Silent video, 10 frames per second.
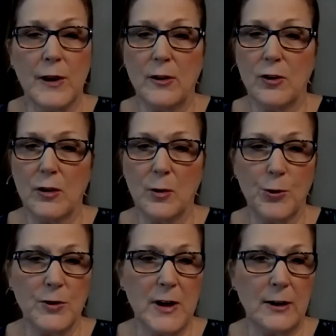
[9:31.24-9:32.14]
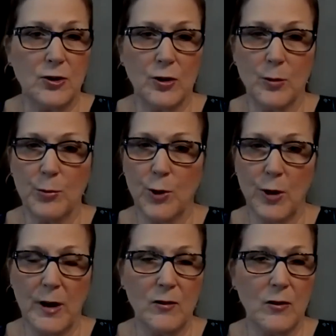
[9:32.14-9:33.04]
think you can protect your
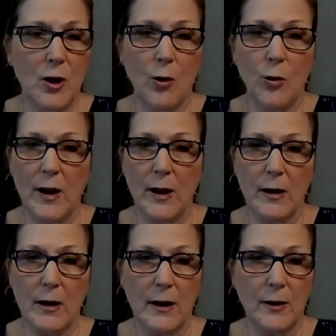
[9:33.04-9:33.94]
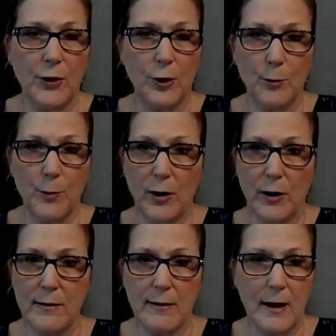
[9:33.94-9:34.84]
employees, no, in, in a third
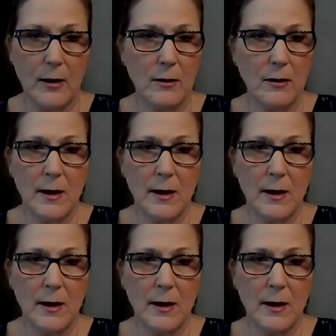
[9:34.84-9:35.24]
party sale.